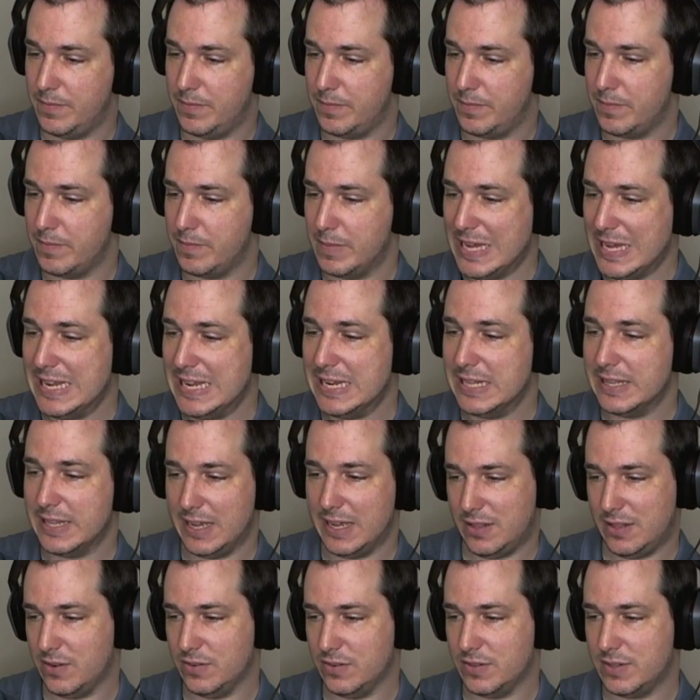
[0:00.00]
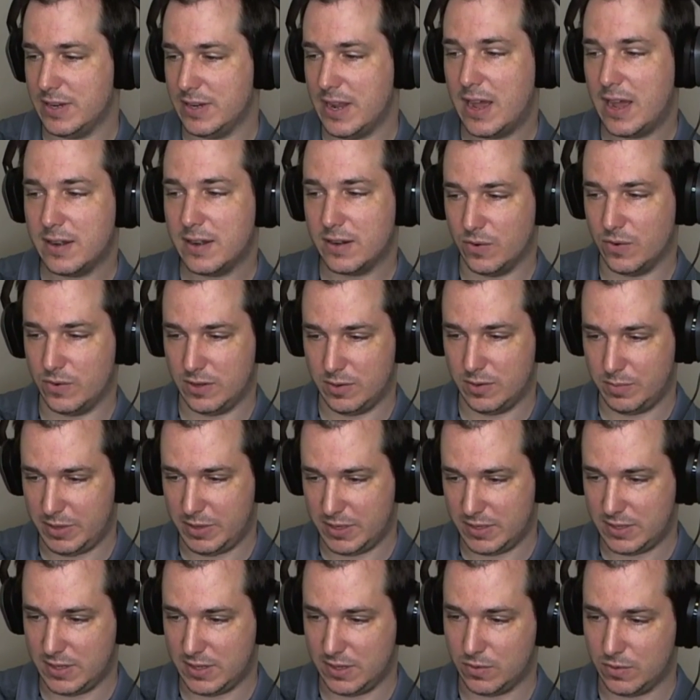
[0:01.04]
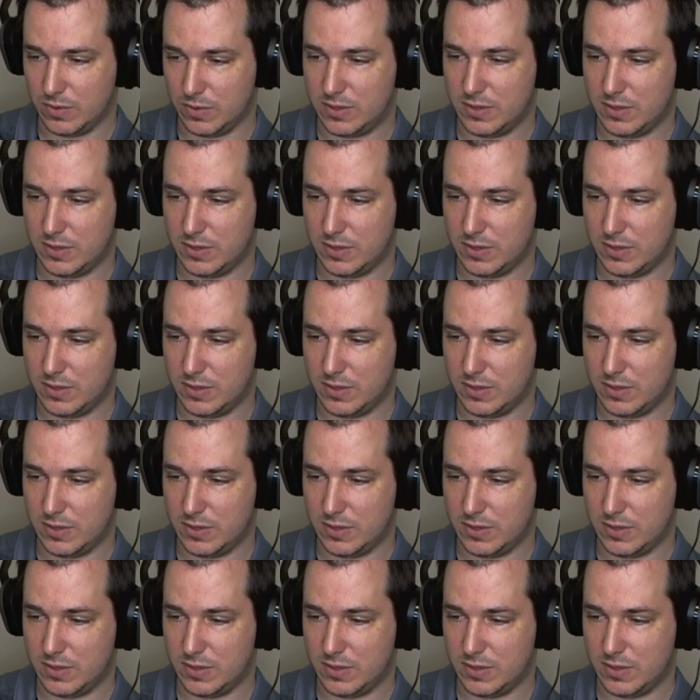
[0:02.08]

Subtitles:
mean that there's not going to be a sequel.